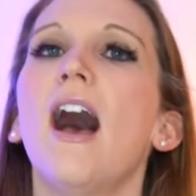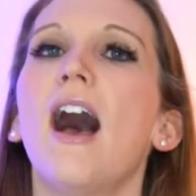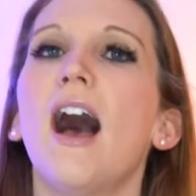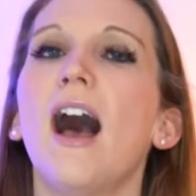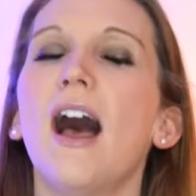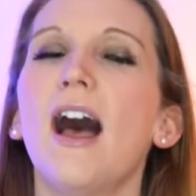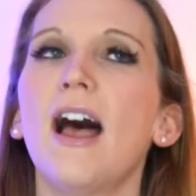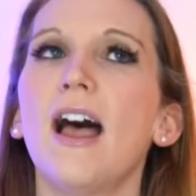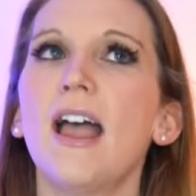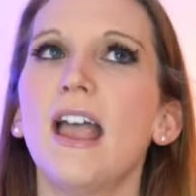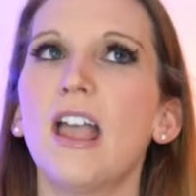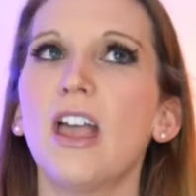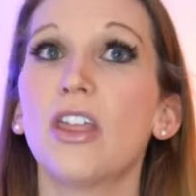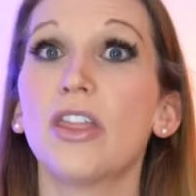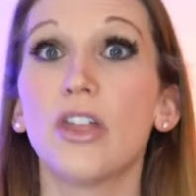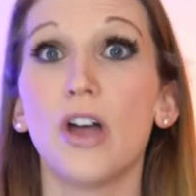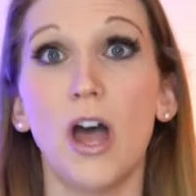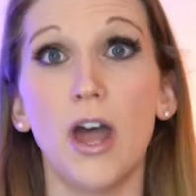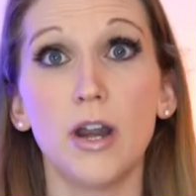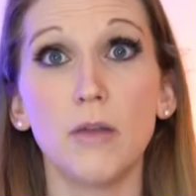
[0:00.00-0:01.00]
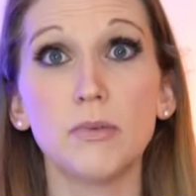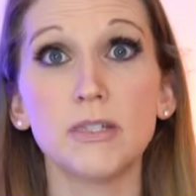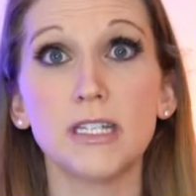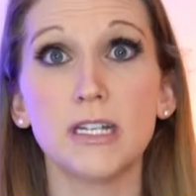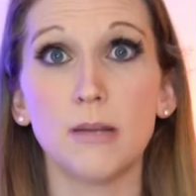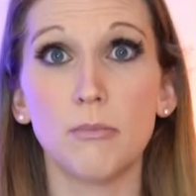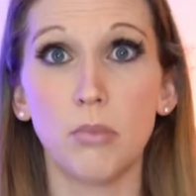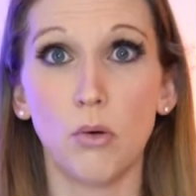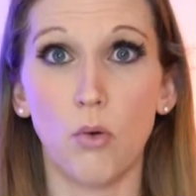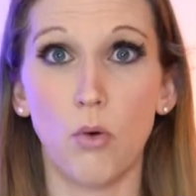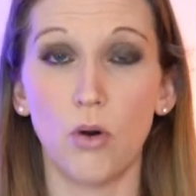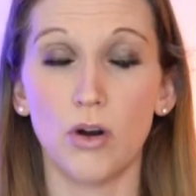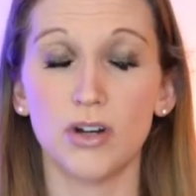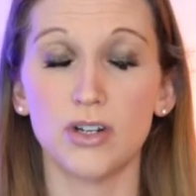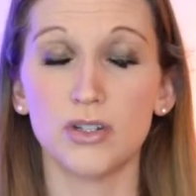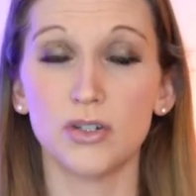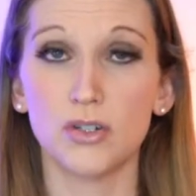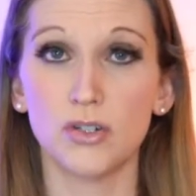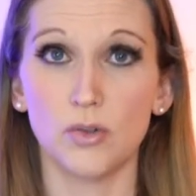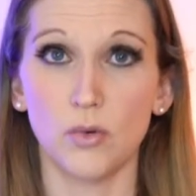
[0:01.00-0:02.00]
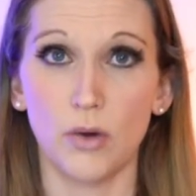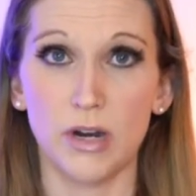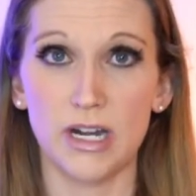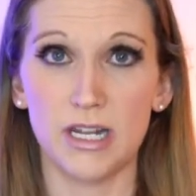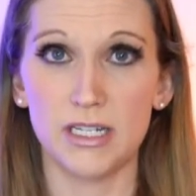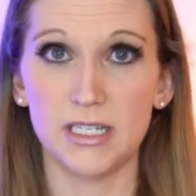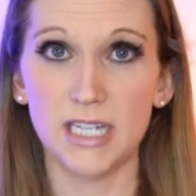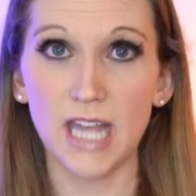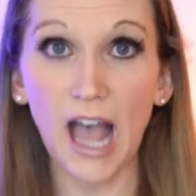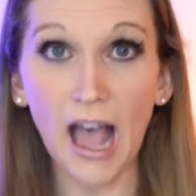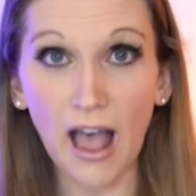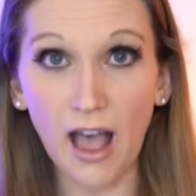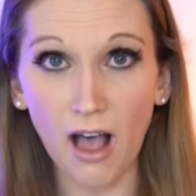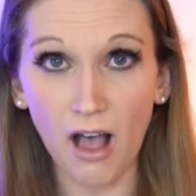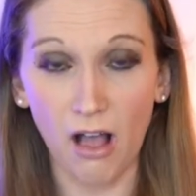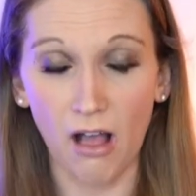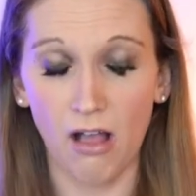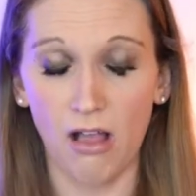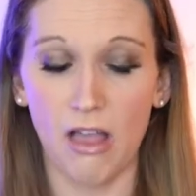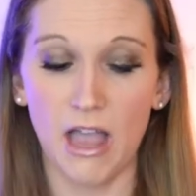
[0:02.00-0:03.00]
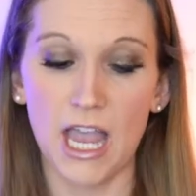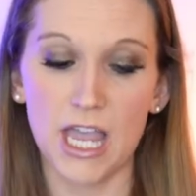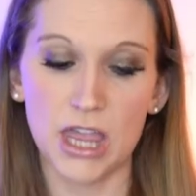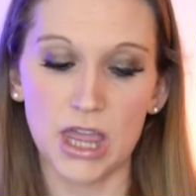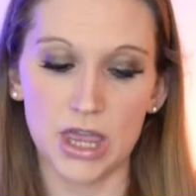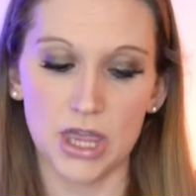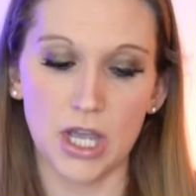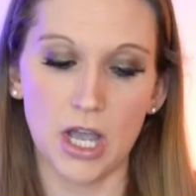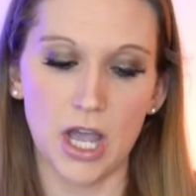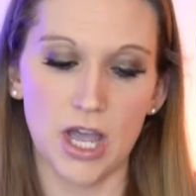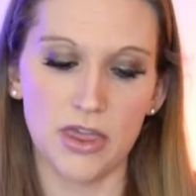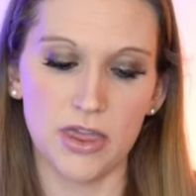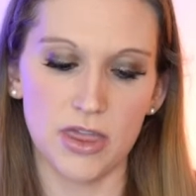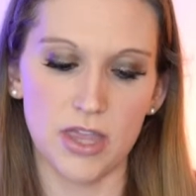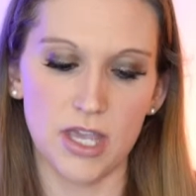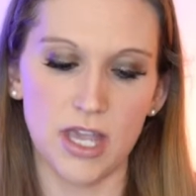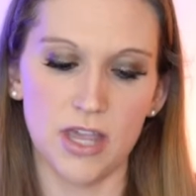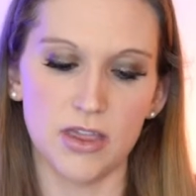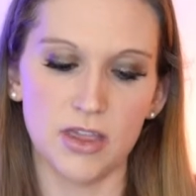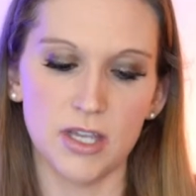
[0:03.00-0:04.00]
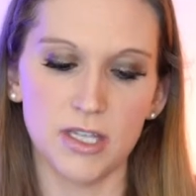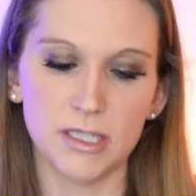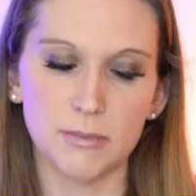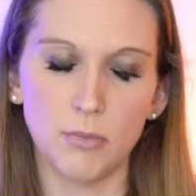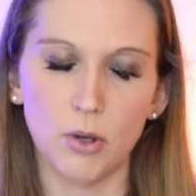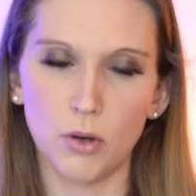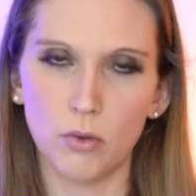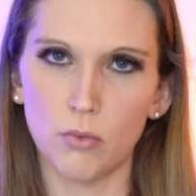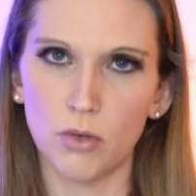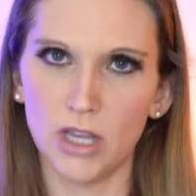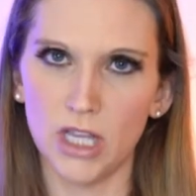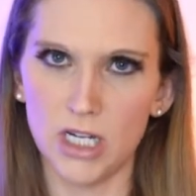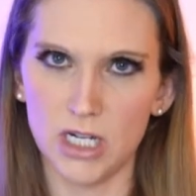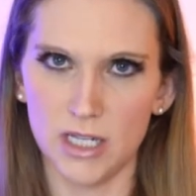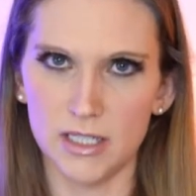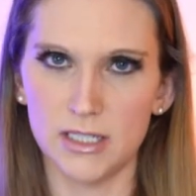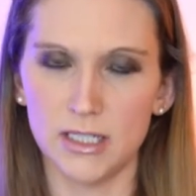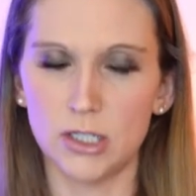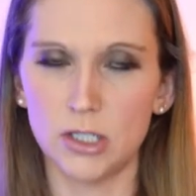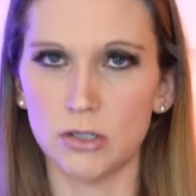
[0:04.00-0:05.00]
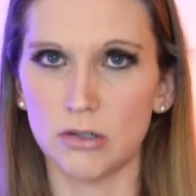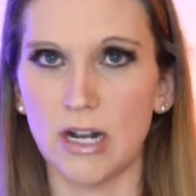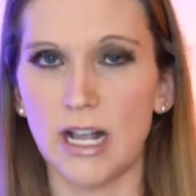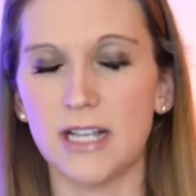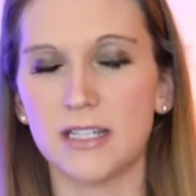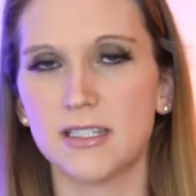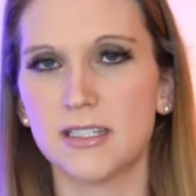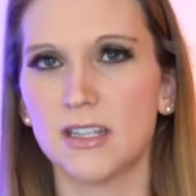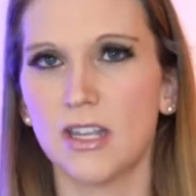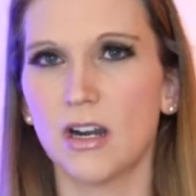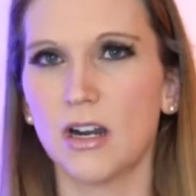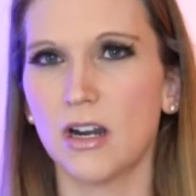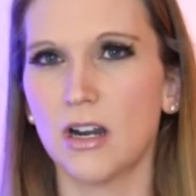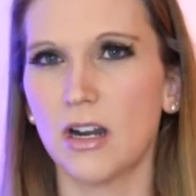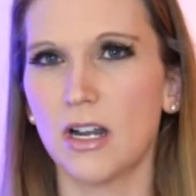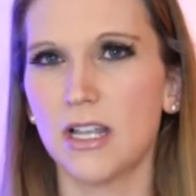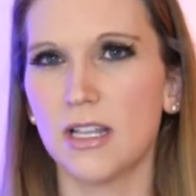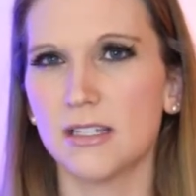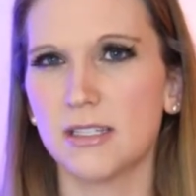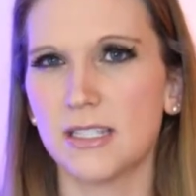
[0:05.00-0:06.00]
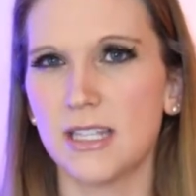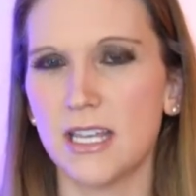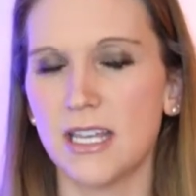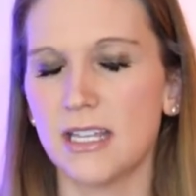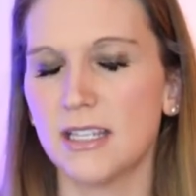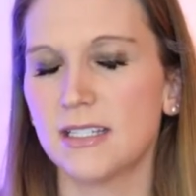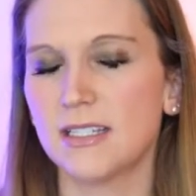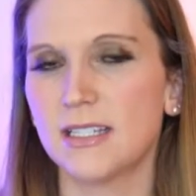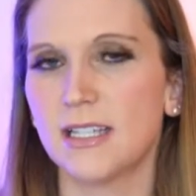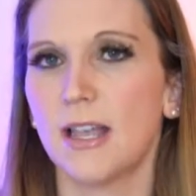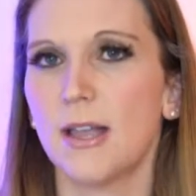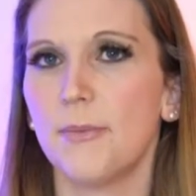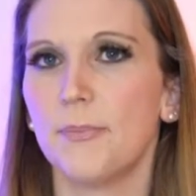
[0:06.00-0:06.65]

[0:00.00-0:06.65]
I thought it was an important story to tell. I thought that this book really does address, there is this,